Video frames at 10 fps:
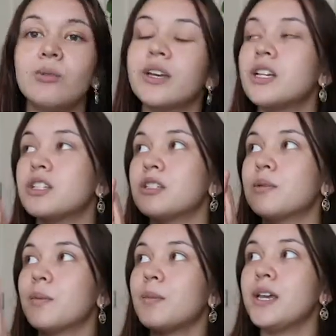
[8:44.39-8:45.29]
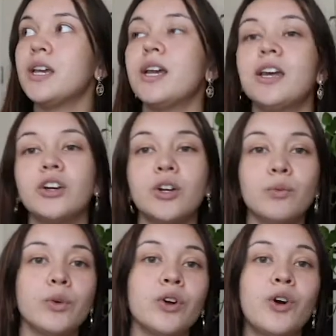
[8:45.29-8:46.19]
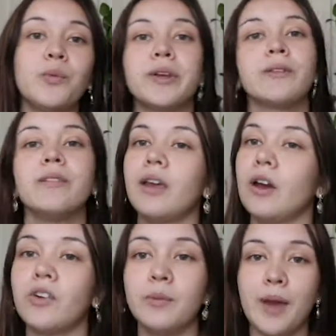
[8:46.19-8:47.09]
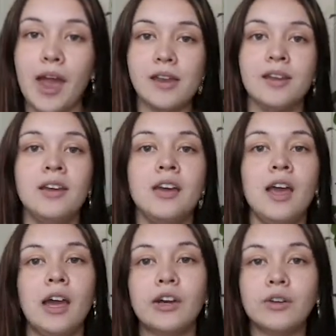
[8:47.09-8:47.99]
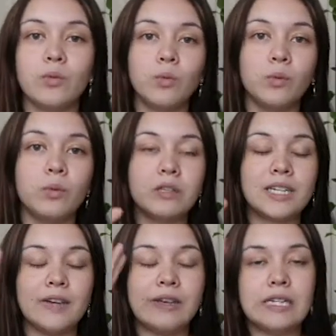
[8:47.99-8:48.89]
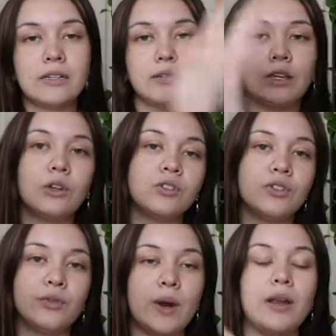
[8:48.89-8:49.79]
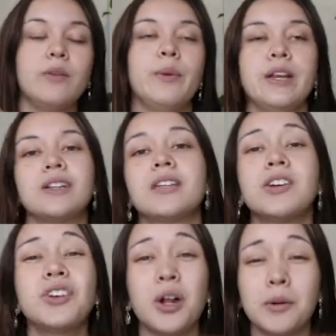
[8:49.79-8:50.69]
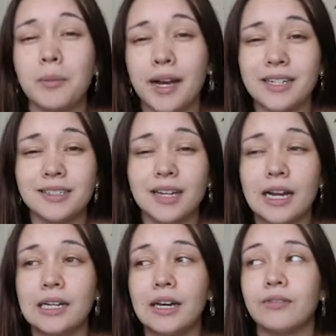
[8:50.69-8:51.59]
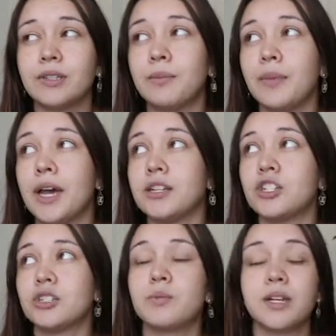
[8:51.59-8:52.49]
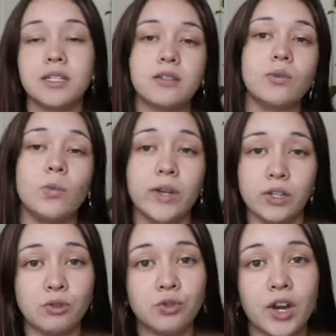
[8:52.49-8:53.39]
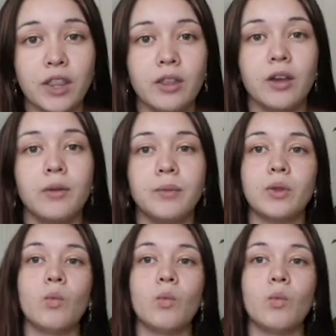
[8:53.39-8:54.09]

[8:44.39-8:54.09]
we can just be in our room, we can lay on our bed, and our TV is a little to the right of the bed. It's centered on my side of the bed just because the window's right there, but the